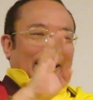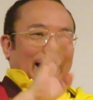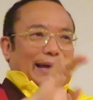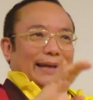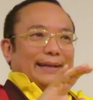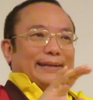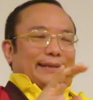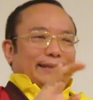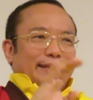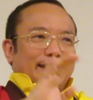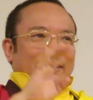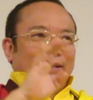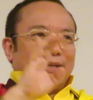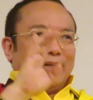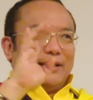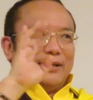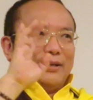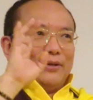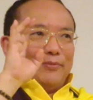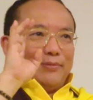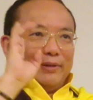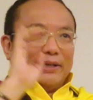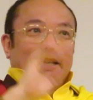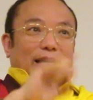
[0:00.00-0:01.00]
And
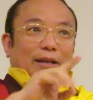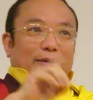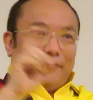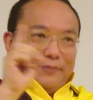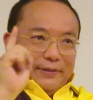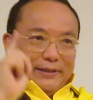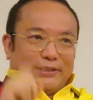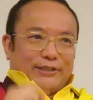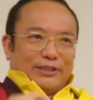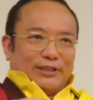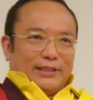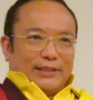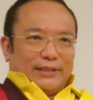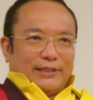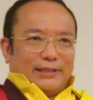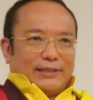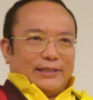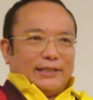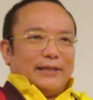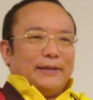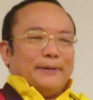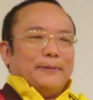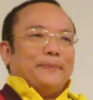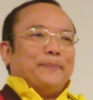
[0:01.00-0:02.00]
we can fix
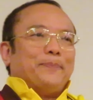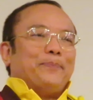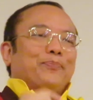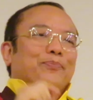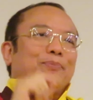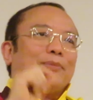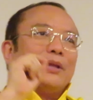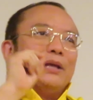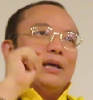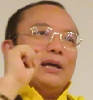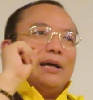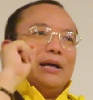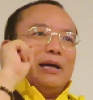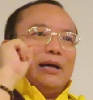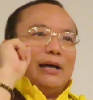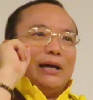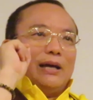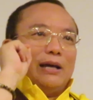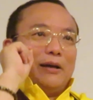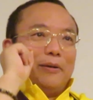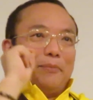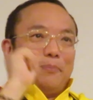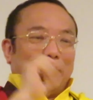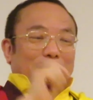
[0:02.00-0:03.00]
it.
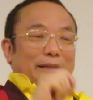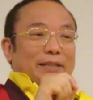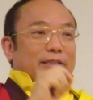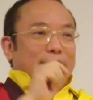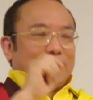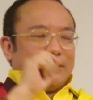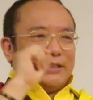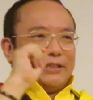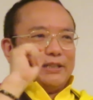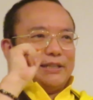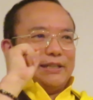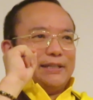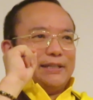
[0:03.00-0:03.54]
But